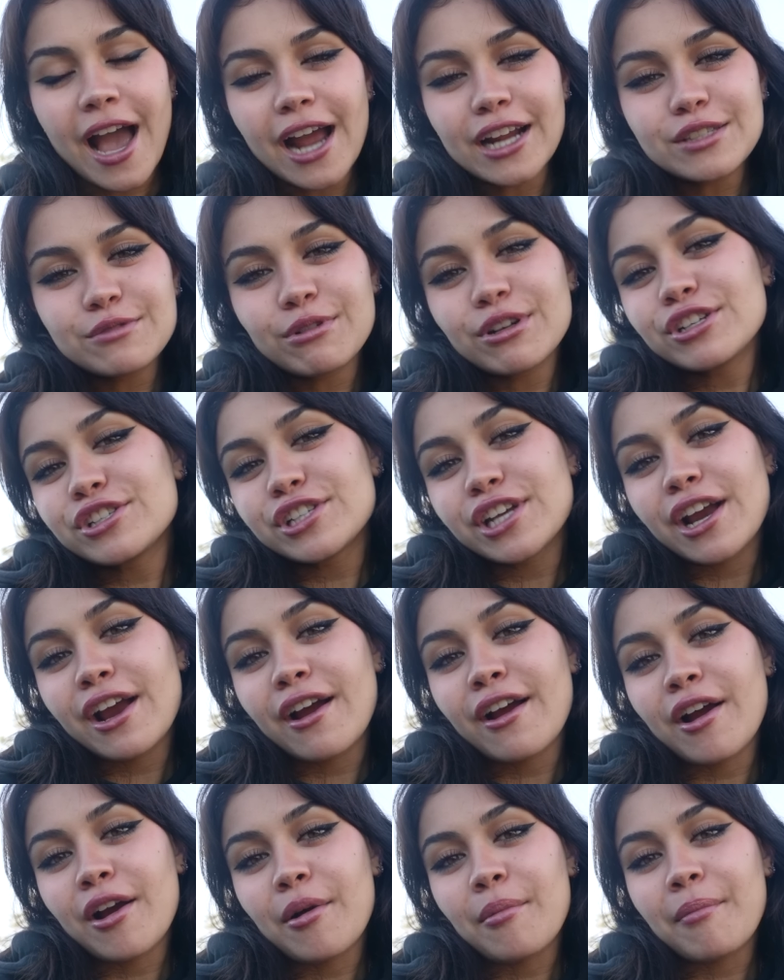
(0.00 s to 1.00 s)
I just want to
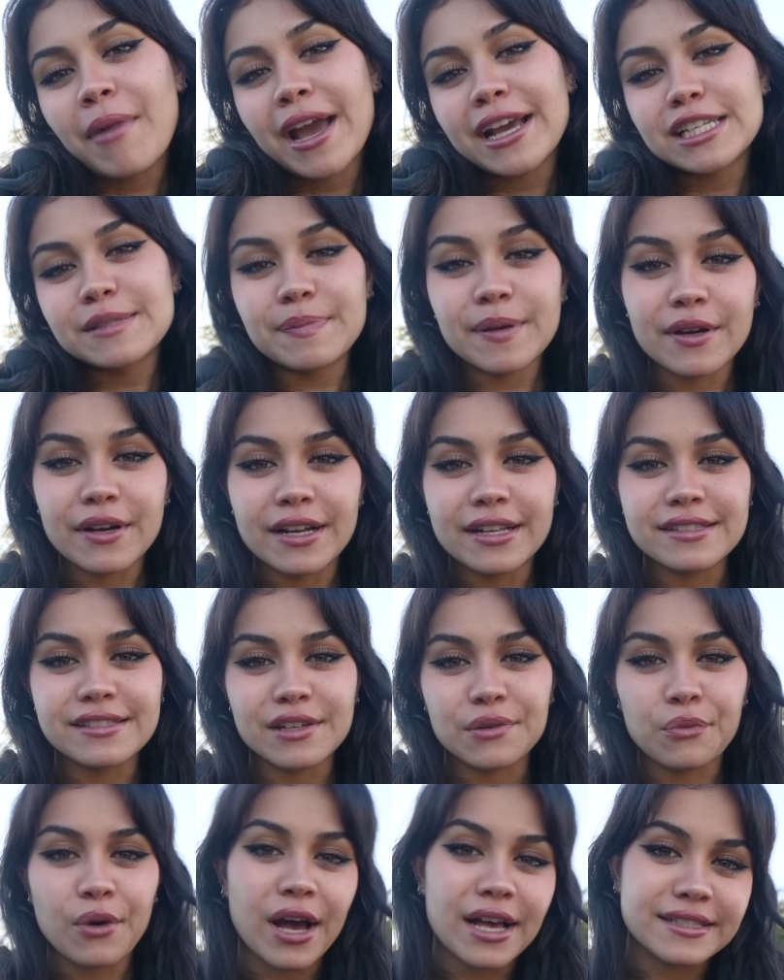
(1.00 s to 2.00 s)
share my experience
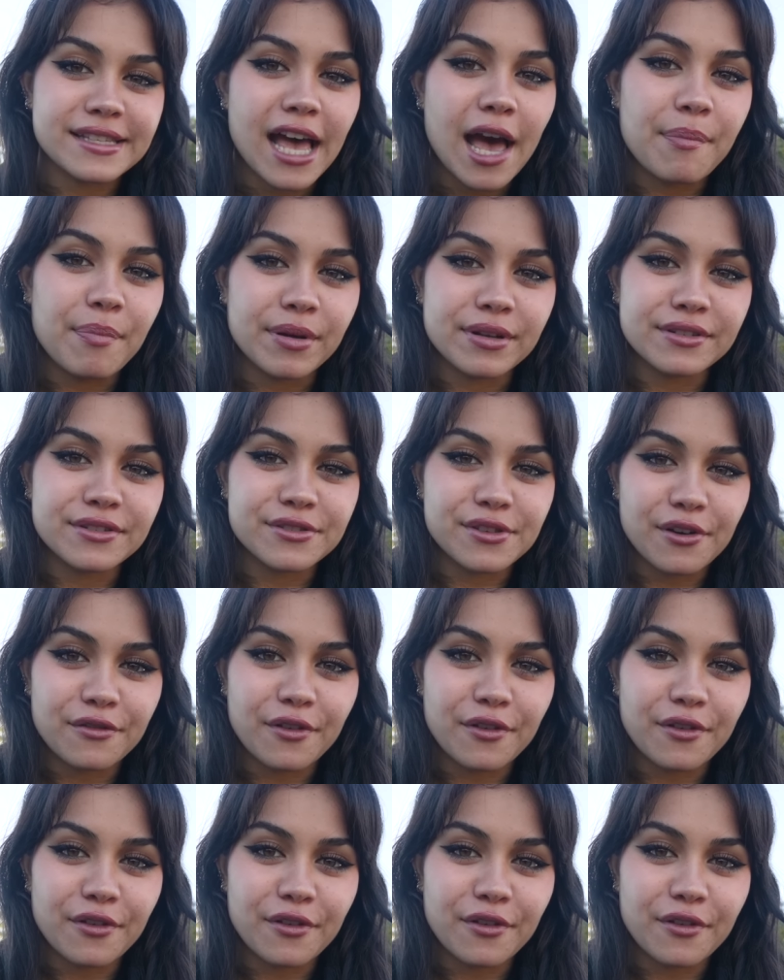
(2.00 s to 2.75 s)
and what has happened so